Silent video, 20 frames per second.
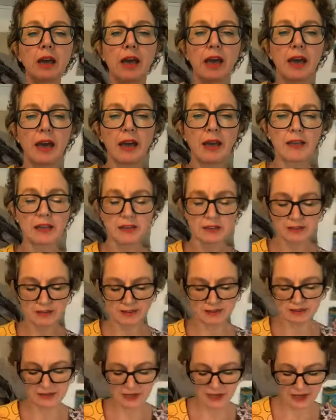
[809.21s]
And
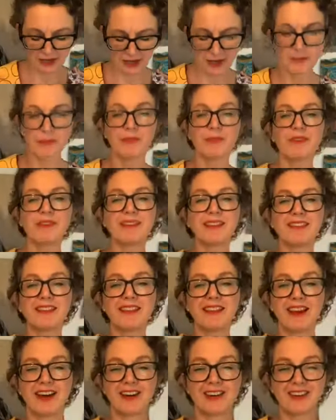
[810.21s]

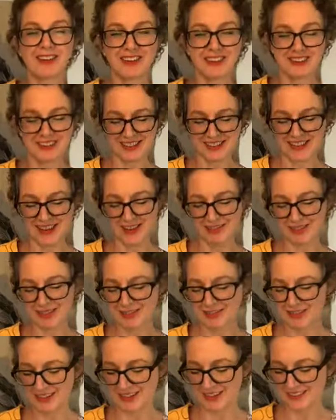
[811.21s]
oh good, Annette,
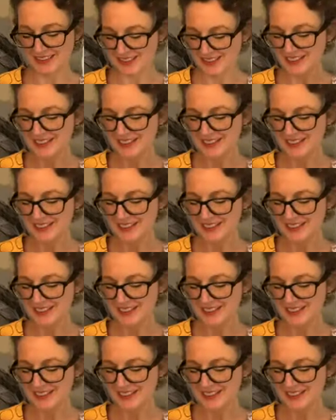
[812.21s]
well done.